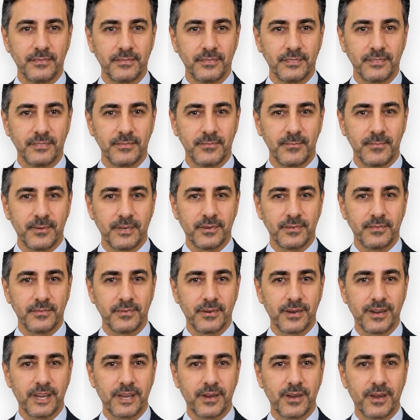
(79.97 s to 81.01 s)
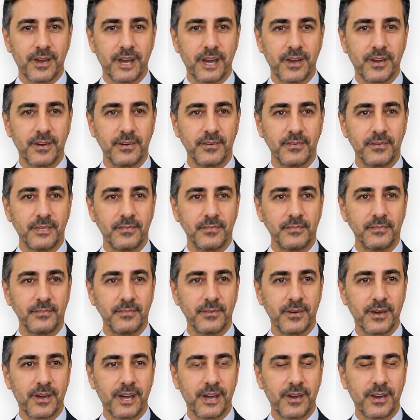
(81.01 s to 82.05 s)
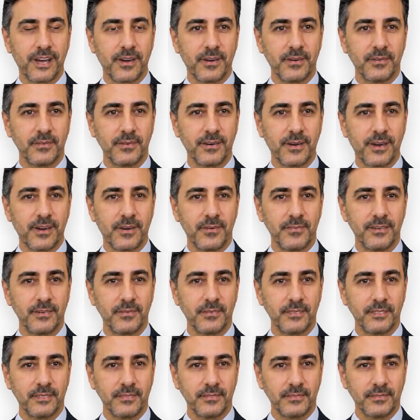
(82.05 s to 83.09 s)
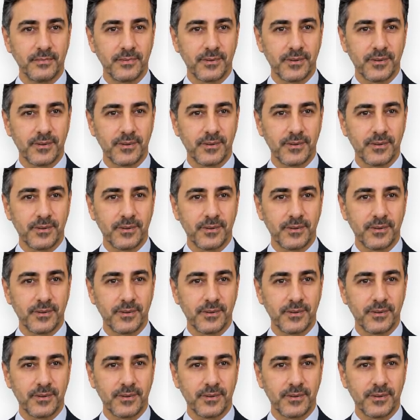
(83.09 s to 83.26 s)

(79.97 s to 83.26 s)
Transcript: Step 1 is a single click. On the case detail page,